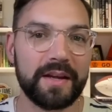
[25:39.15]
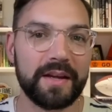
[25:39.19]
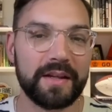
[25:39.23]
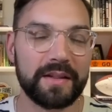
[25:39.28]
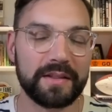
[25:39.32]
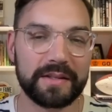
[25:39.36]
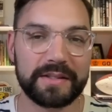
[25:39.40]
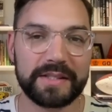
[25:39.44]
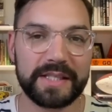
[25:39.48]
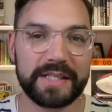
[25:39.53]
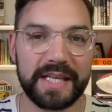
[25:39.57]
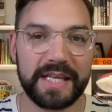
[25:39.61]
The
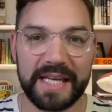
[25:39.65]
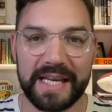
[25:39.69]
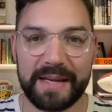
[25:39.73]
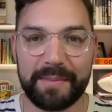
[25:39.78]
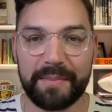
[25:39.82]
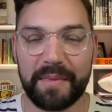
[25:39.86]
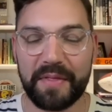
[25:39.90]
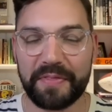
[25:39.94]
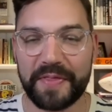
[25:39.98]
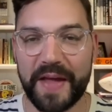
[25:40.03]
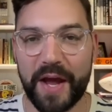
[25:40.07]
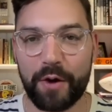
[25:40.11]

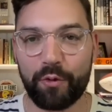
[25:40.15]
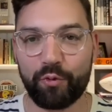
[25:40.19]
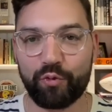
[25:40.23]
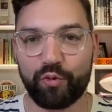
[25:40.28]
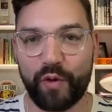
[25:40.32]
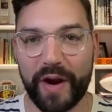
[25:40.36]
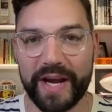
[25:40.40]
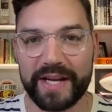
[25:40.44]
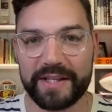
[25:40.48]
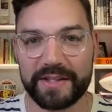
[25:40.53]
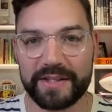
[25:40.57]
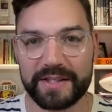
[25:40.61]
team that
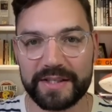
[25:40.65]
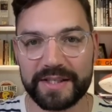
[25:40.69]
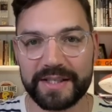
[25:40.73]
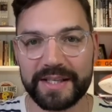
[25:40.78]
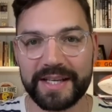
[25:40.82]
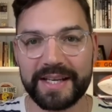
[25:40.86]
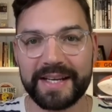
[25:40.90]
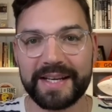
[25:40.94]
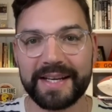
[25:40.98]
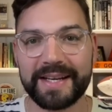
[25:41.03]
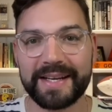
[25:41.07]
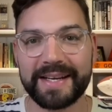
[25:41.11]
writes
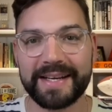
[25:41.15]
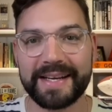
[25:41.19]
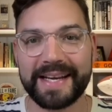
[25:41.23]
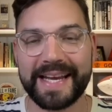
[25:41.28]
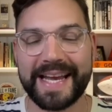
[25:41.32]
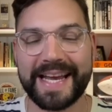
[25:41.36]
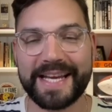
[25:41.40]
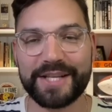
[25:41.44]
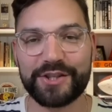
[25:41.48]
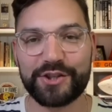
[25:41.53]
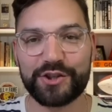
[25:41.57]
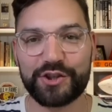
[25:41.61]

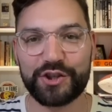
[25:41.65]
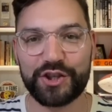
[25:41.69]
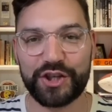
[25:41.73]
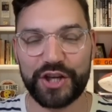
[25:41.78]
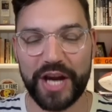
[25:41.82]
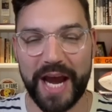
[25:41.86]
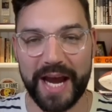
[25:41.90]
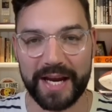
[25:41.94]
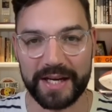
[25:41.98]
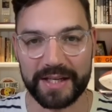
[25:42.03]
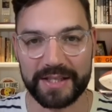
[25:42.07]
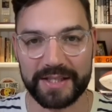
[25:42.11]
his
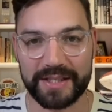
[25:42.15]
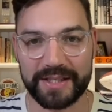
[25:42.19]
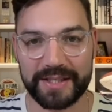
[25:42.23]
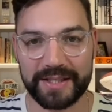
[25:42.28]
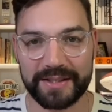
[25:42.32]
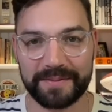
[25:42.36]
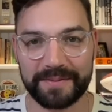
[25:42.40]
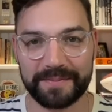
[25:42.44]
checks.